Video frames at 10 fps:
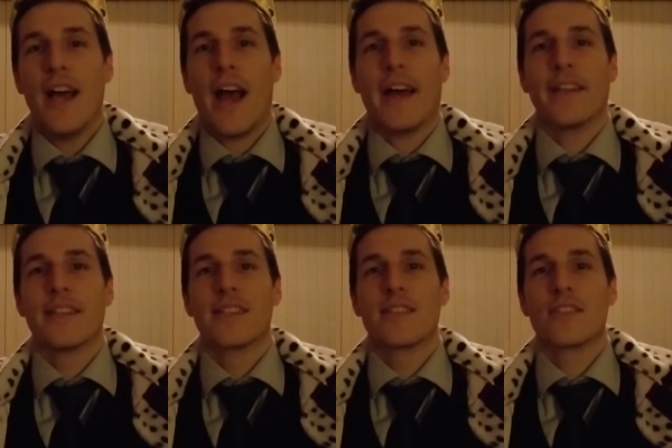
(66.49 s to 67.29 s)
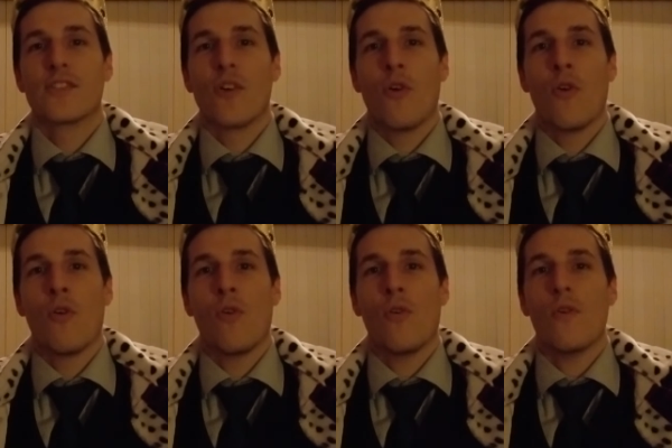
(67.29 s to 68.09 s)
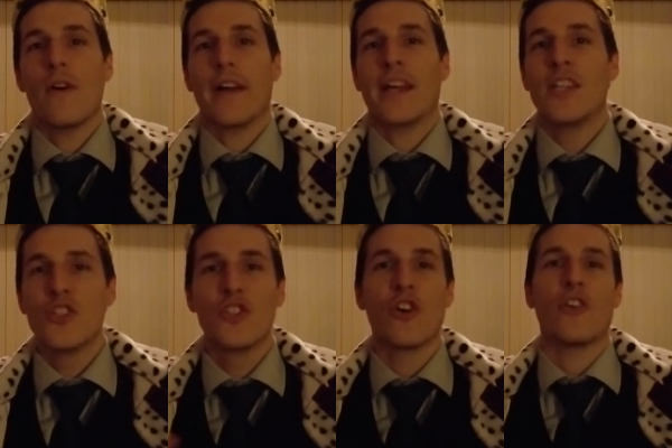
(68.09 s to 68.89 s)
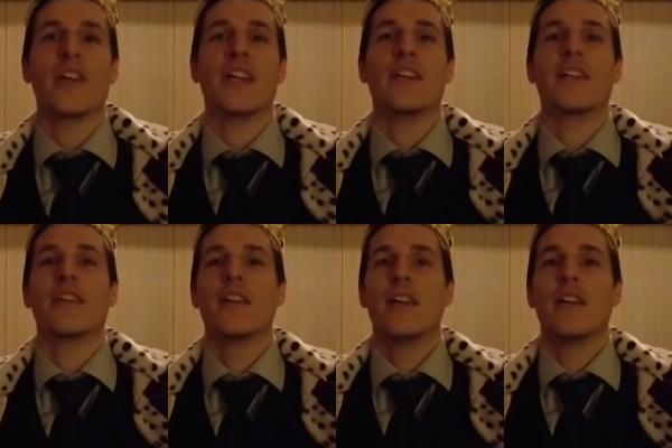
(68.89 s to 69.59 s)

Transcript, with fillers: and so enjoying